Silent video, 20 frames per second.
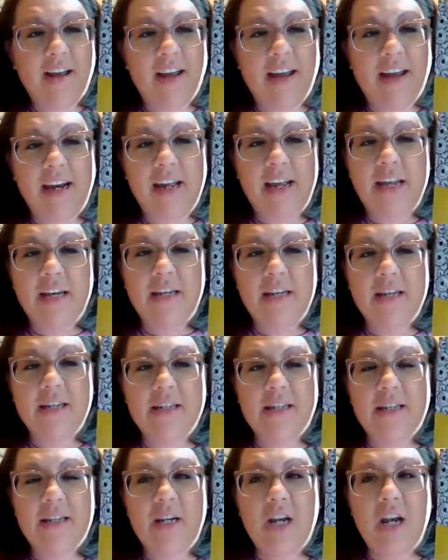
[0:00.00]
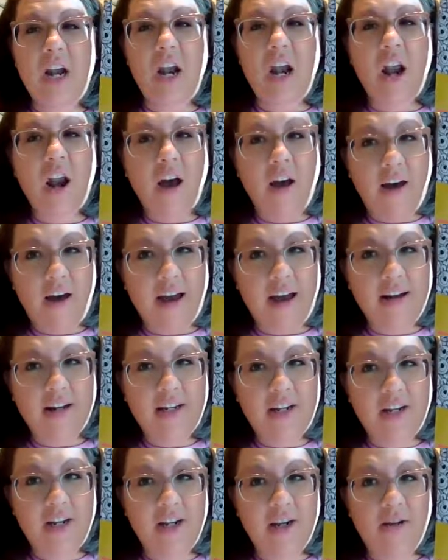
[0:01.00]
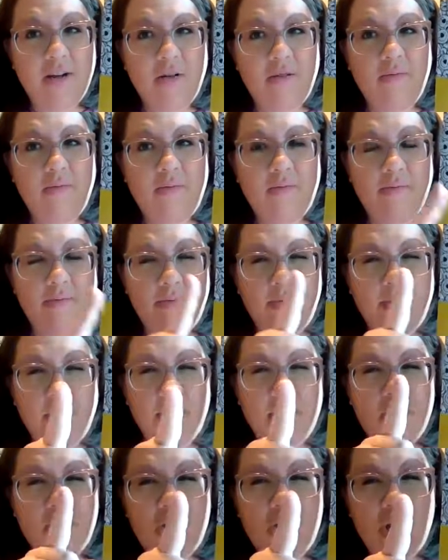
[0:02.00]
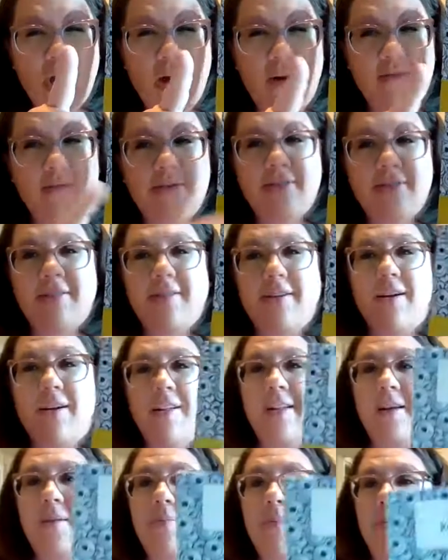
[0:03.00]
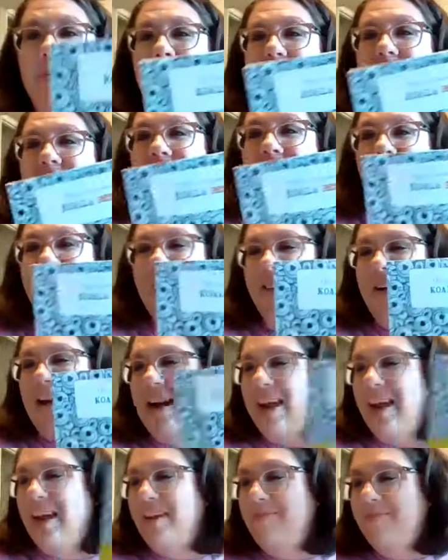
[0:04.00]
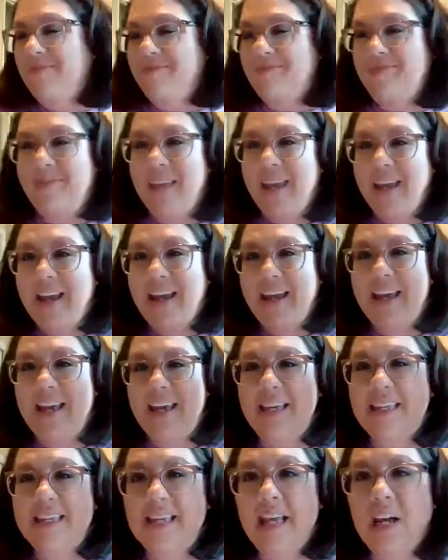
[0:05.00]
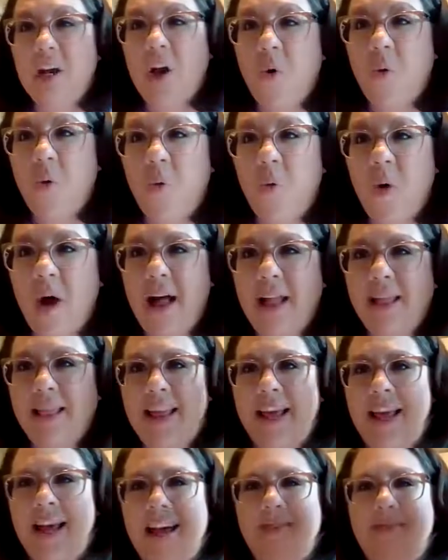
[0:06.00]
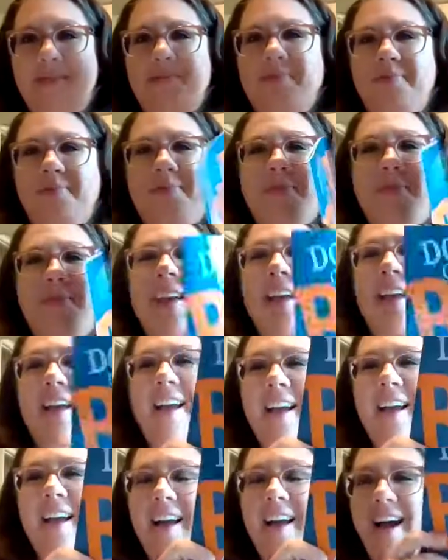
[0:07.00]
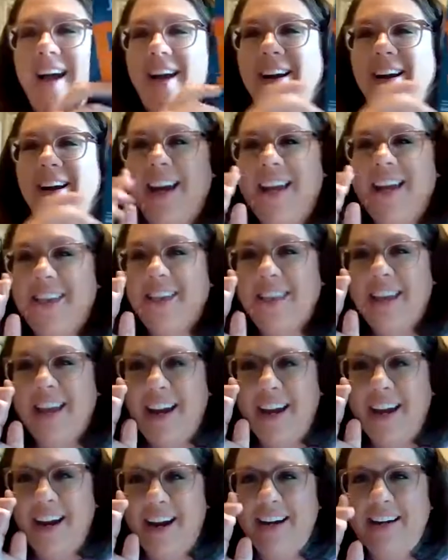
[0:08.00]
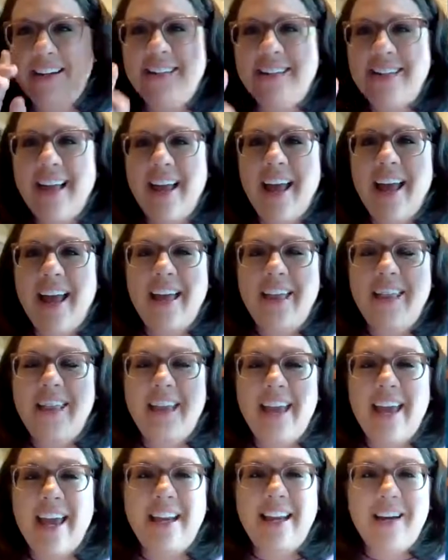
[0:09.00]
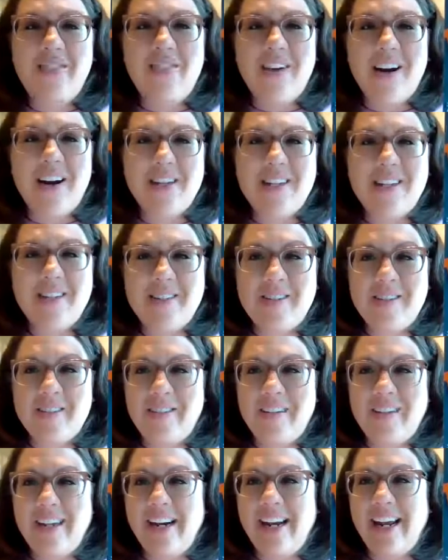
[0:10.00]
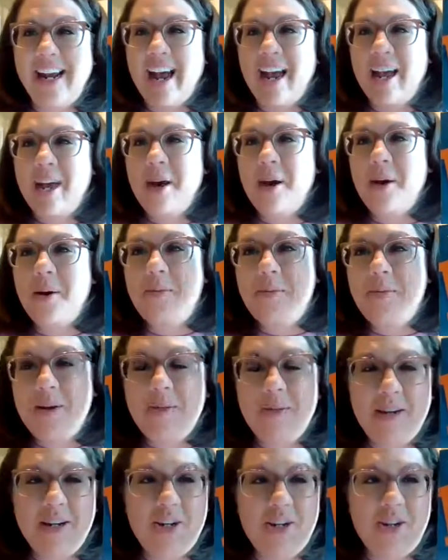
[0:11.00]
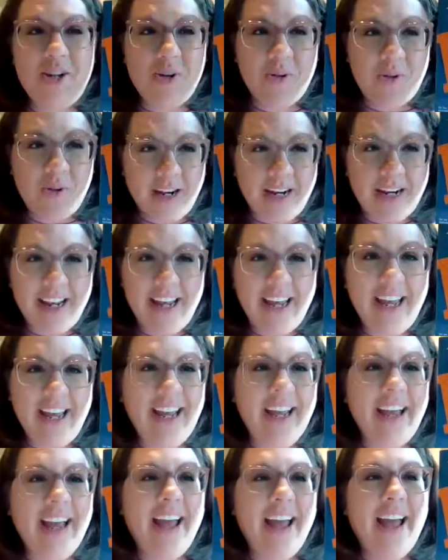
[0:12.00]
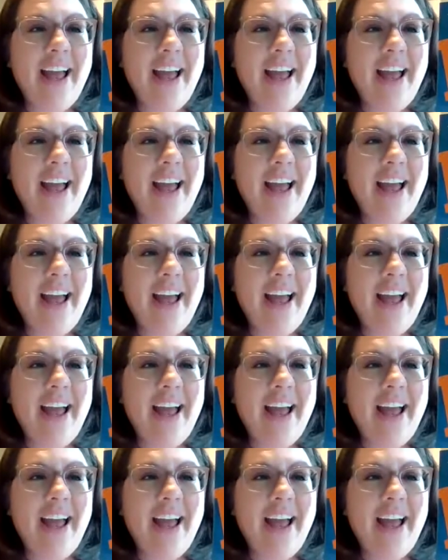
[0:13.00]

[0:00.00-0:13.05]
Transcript: And he does not. Don't call him a bear, right? He's a koala. All right, there's the end of our story. I hope you enjoyed it.